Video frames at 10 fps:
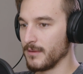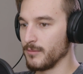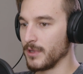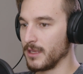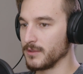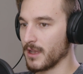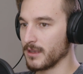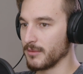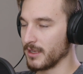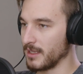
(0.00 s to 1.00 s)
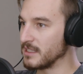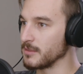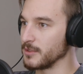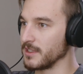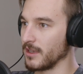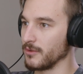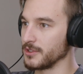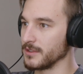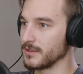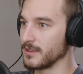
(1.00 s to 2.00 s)
But he was talking about intimacy
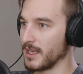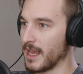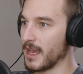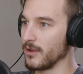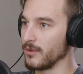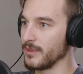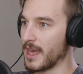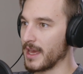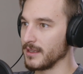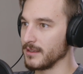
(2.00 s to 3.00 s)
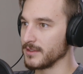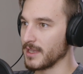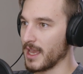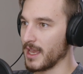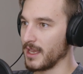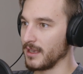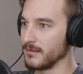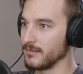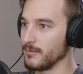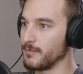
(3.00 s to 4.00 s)
coaches and how that is
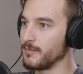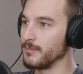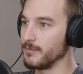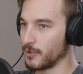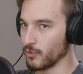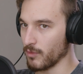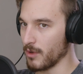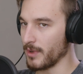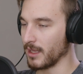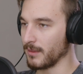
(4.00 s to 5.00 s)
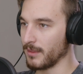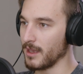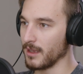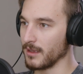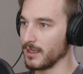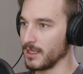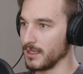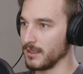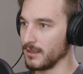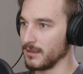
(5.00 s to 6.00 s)
a growing thing
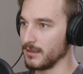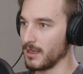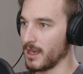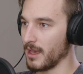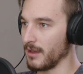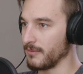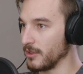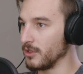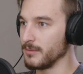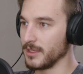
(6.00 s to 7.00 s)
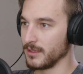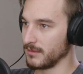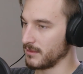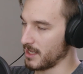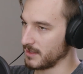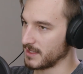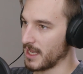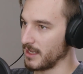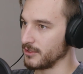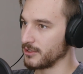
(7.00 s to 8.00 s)
in film and
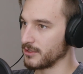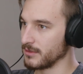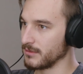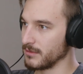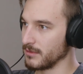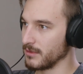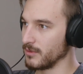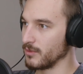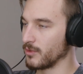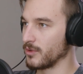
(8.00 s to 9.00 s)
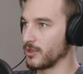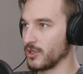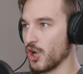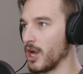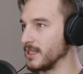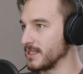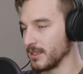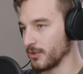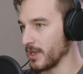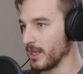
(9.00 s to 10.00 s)
stage
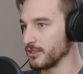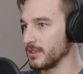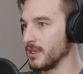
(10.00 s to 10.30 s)
content creation.